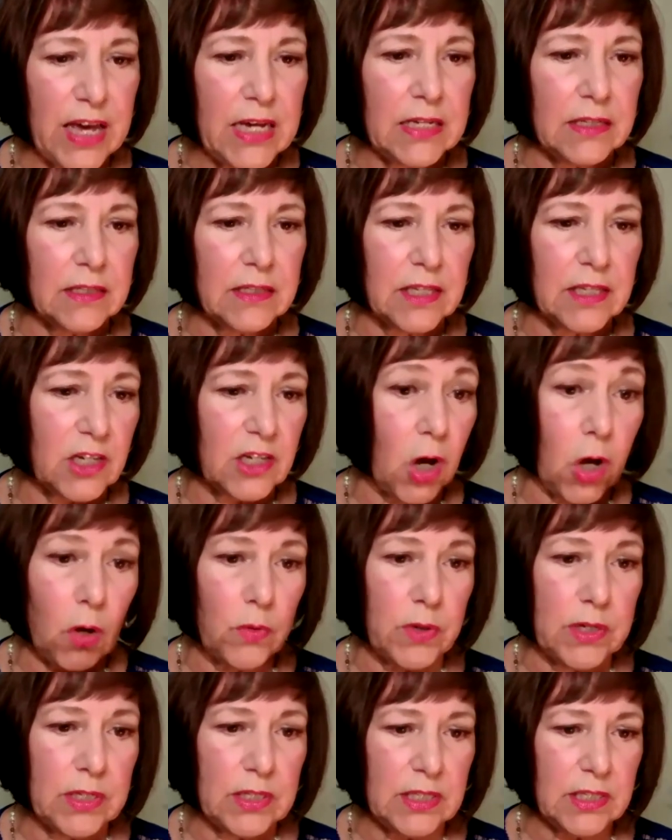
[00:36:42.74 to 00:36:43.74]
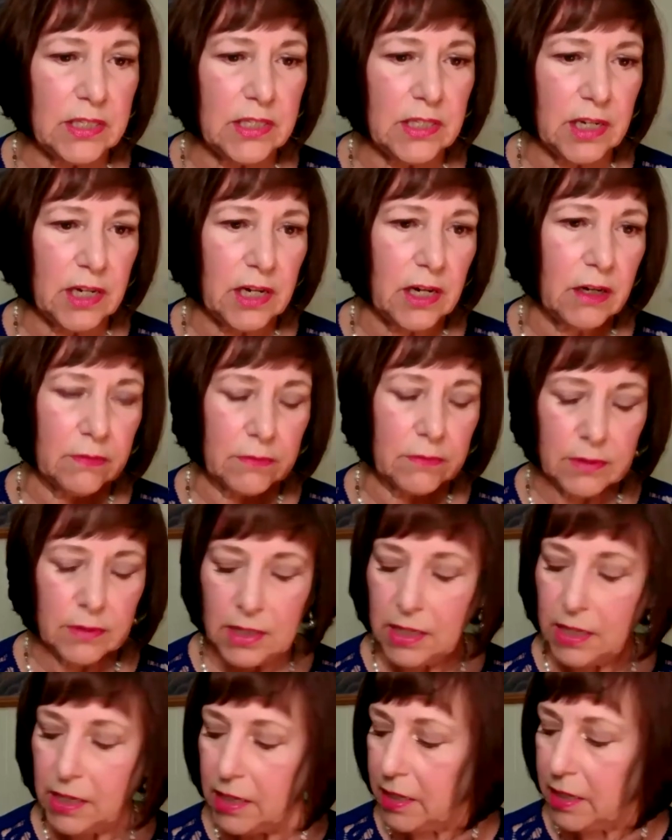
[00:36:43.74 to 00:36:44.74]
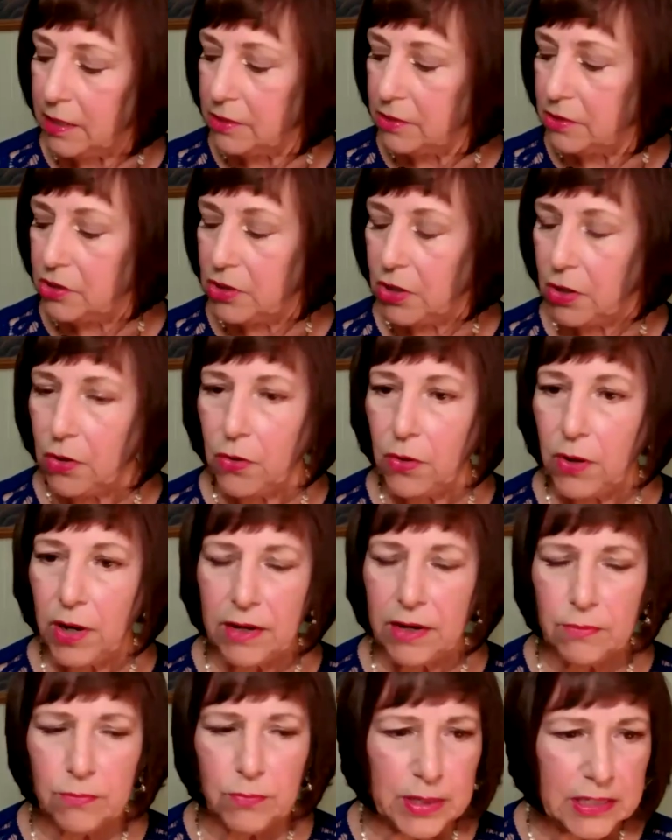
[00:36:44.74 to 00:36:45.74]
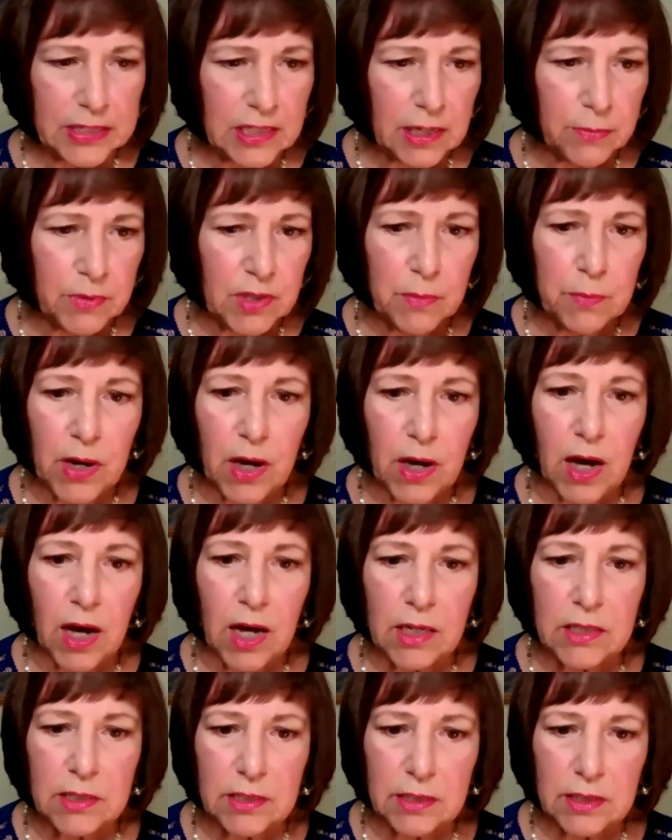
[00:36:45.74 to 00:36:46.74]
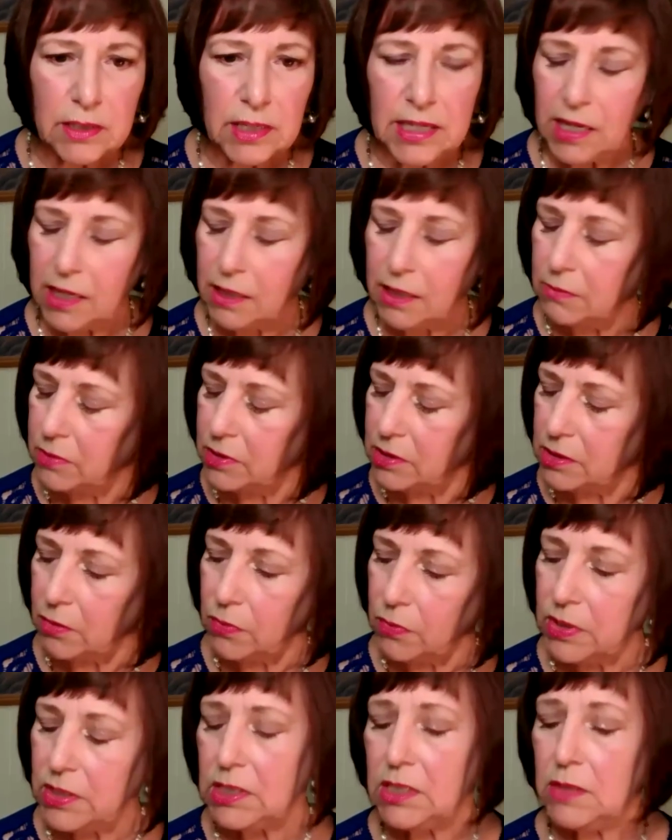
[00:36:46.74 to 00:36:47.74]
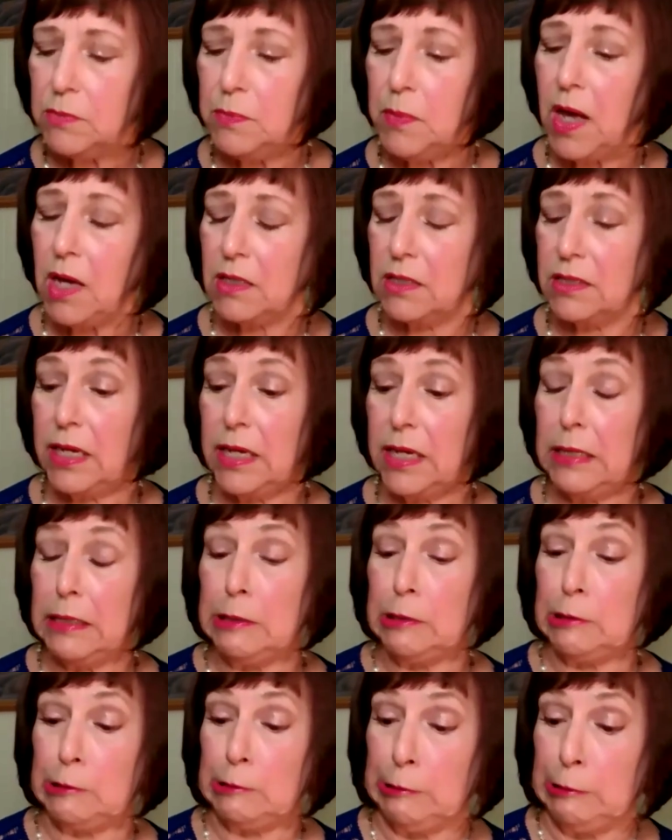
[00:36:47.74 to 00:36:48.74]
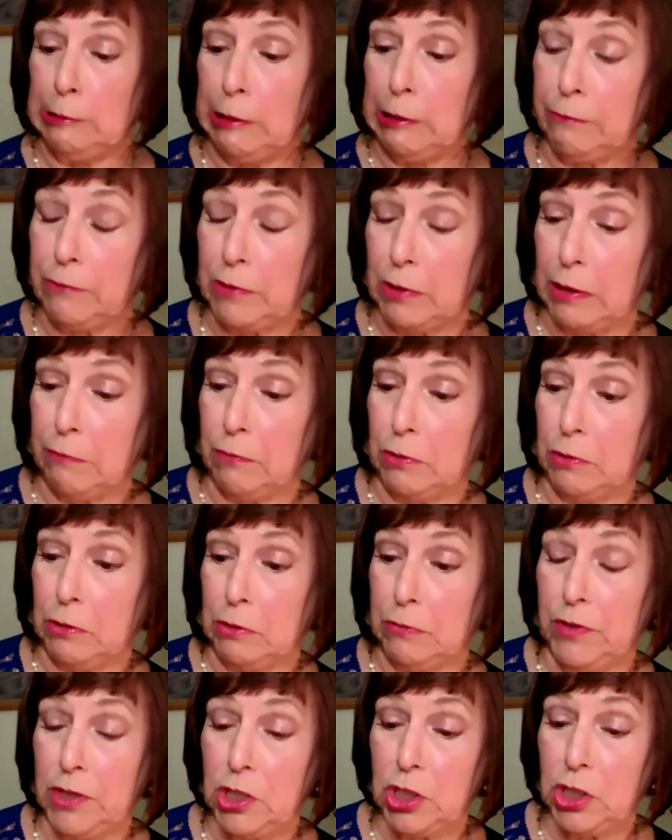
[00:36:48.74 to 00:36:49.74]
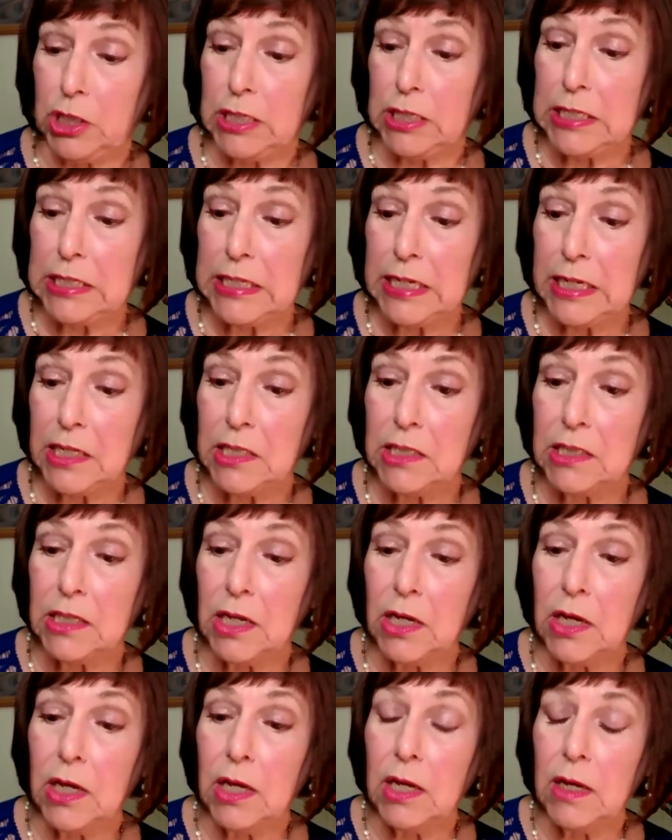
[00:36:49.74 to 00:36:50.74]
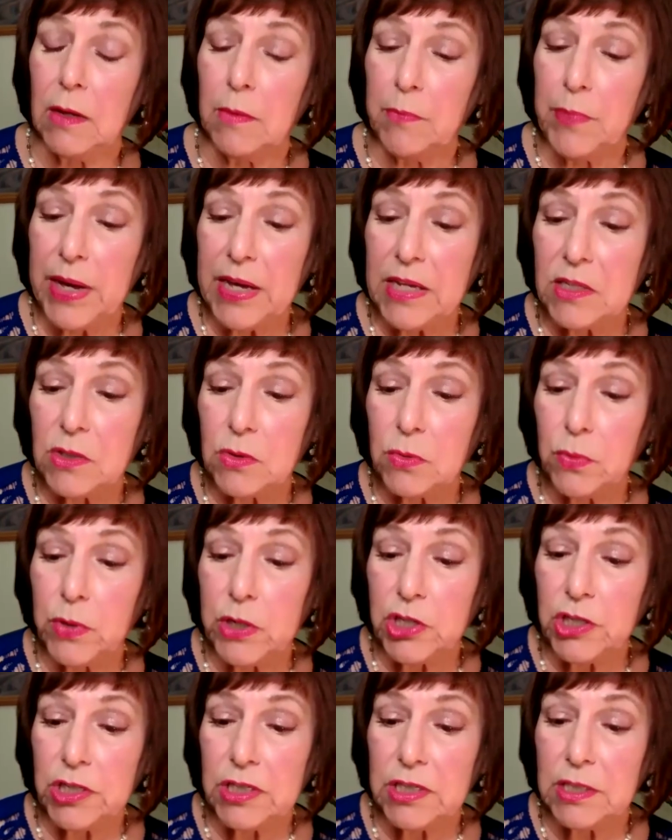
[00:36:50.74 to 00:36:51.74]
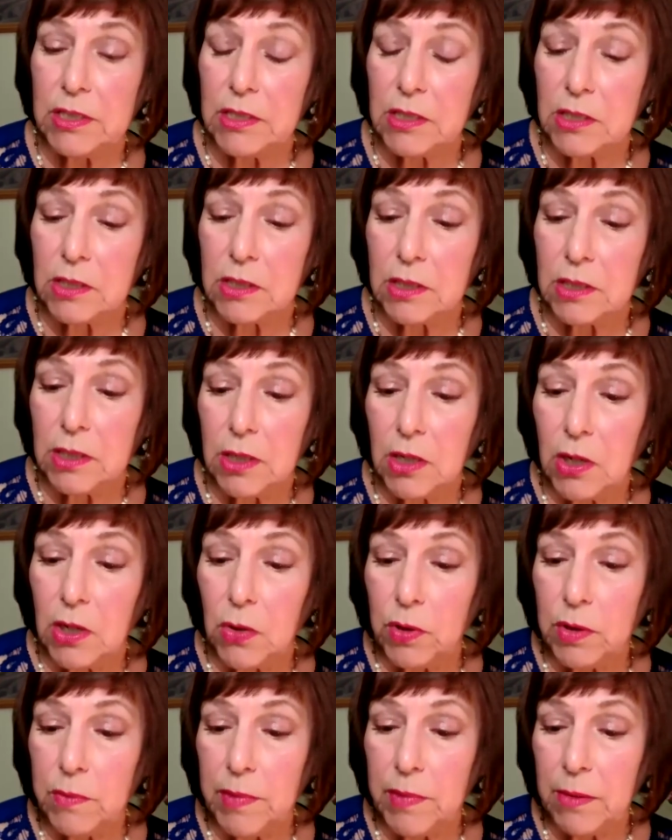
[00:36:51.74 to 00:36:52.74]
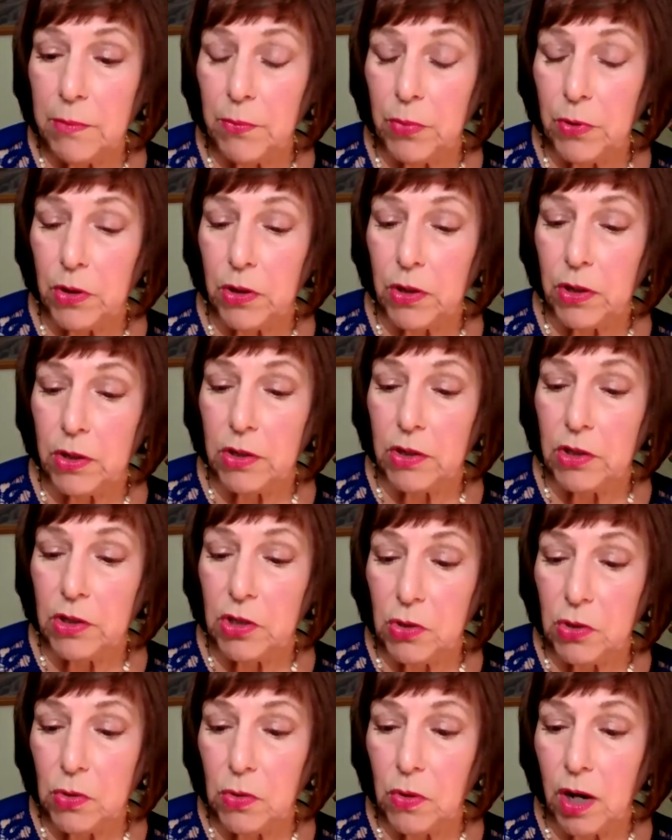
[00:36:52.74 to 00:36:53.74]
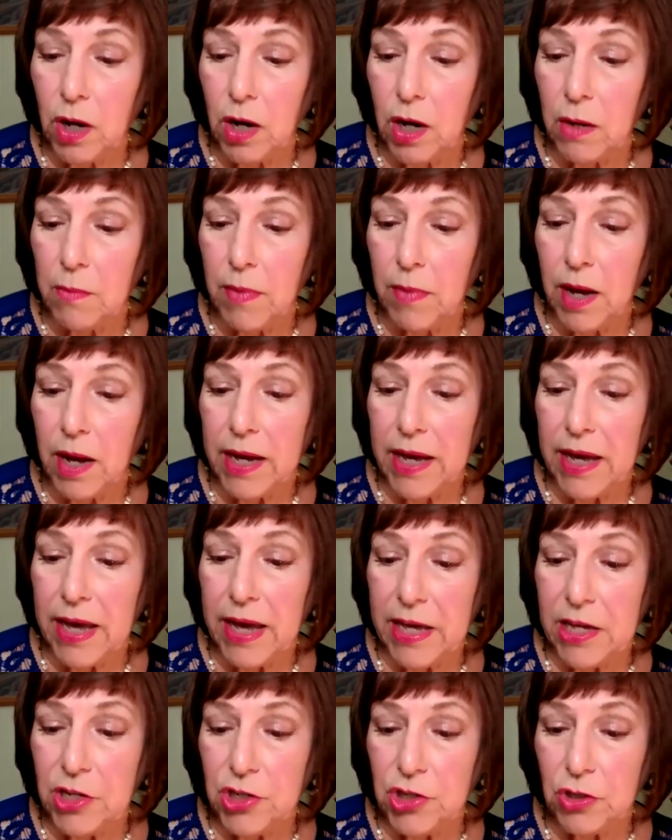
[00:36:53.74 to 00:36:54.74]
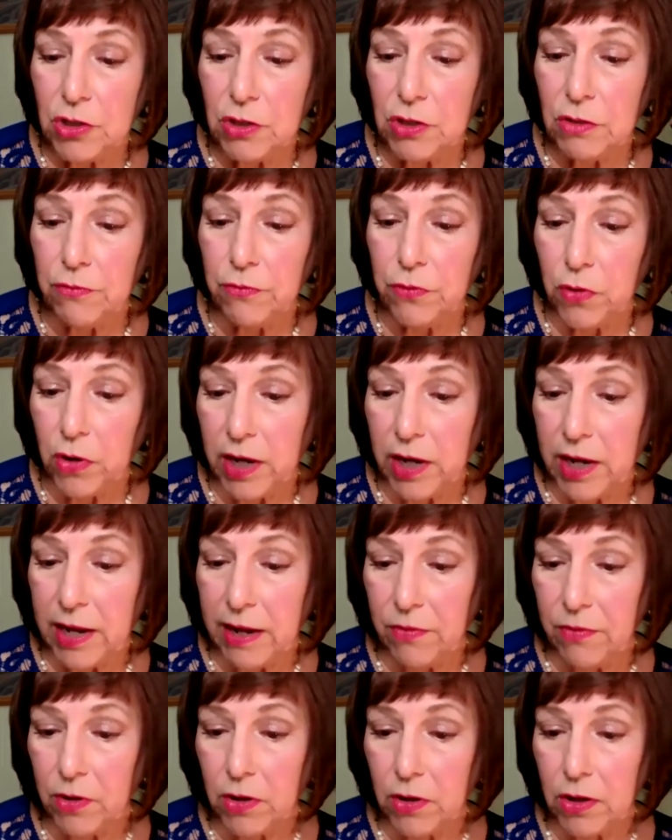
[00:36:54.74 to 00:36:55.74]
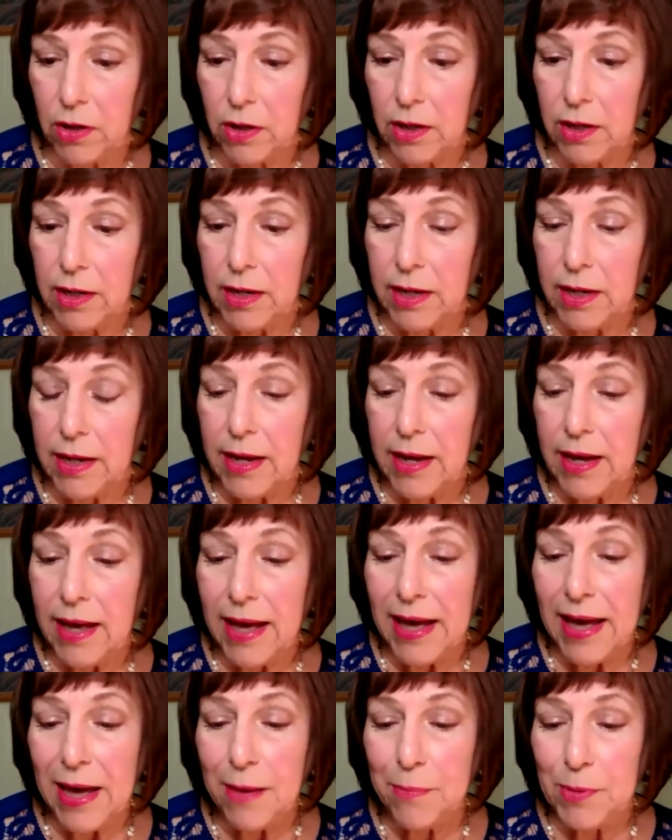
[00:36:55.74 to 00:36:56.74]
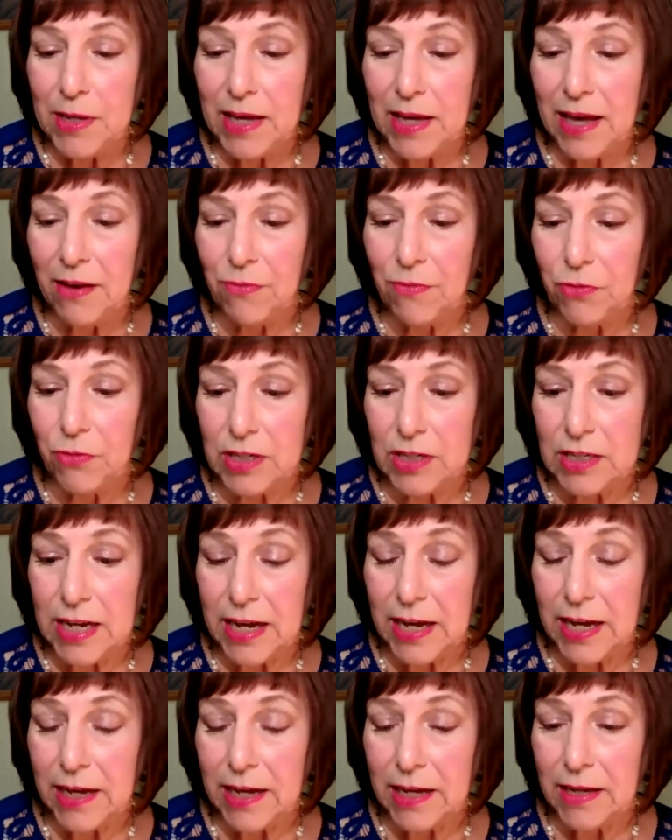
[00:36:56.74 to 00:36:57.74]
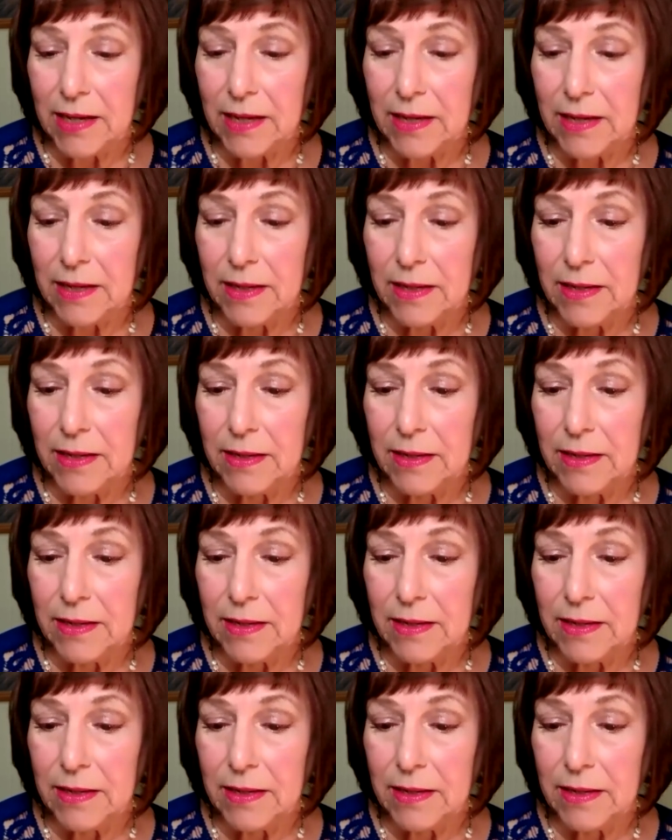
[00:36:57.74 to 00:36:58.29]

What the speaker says: vase that always sits there. And so I picked up the box and I was like, what's this box say? And you have to have good vision. It says, best wishes. Remember, you are my angel forever. Happy every day.